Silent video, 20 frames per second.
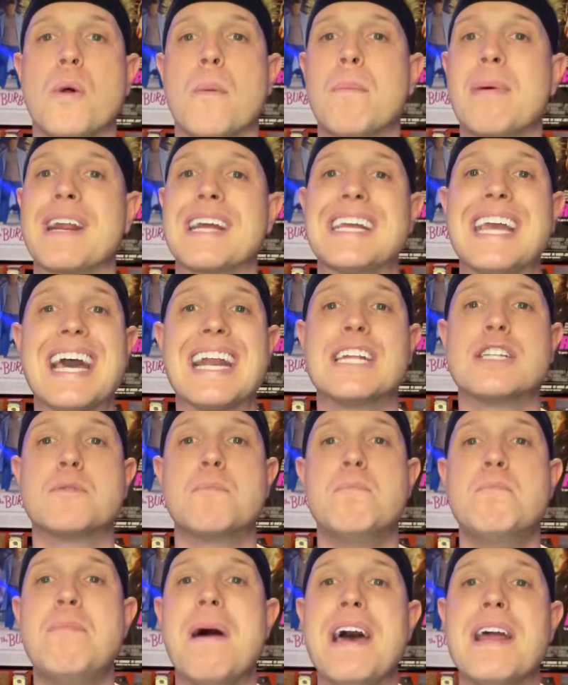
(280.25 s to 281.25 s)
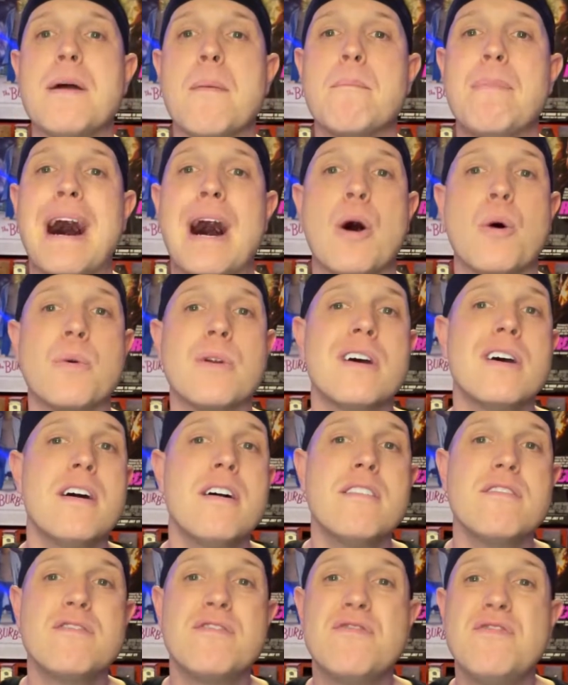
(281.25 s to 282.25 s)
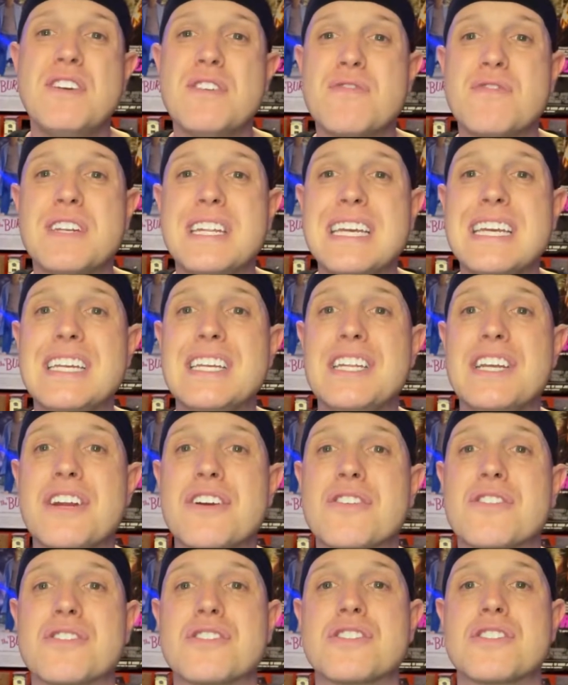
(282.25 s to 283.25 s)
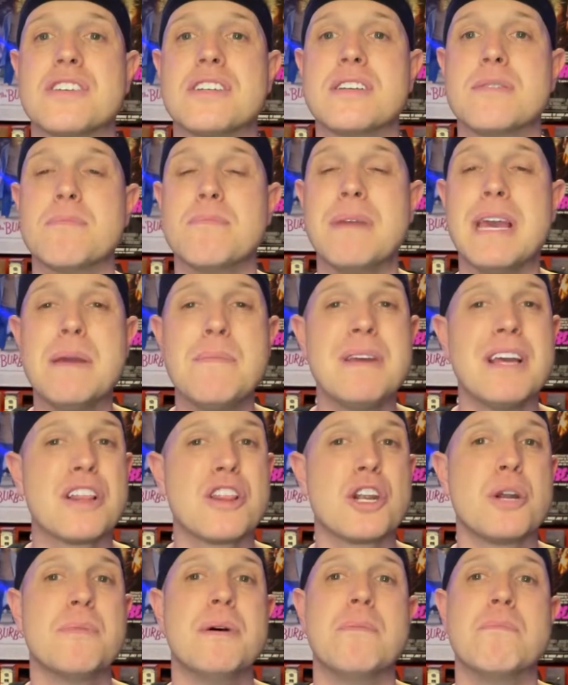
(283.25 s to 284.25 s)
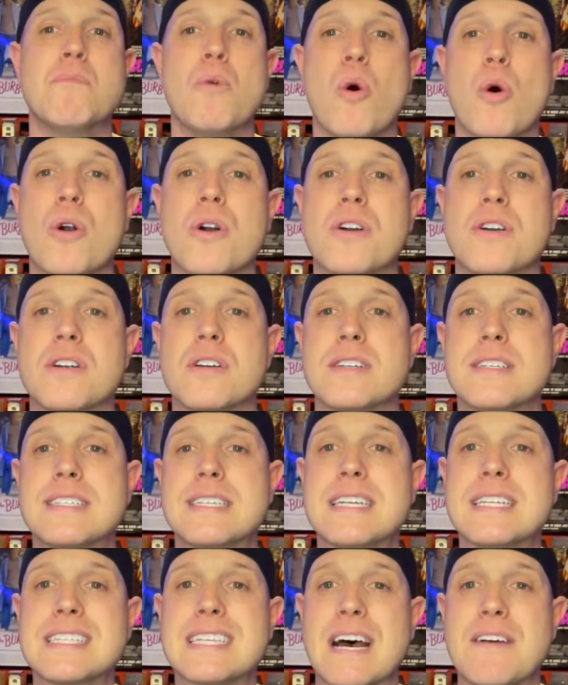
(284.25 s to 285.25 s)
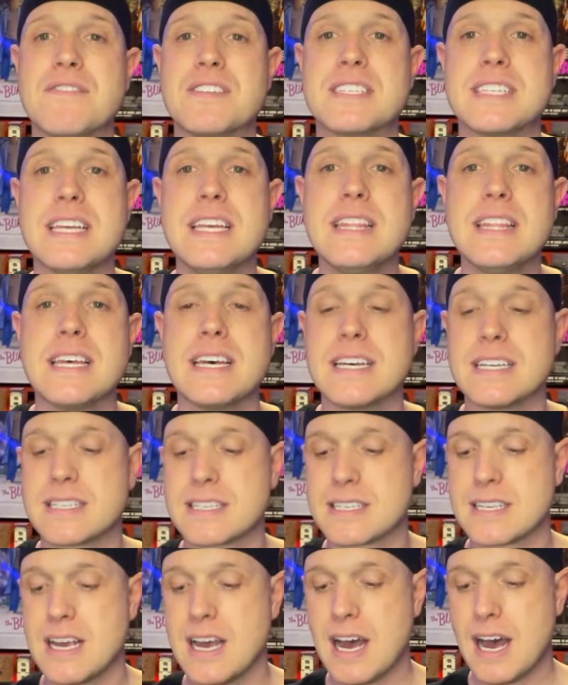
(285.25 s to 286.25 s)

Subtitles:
But again, it's been about 15 years, maybe a little bit more since I've seen this.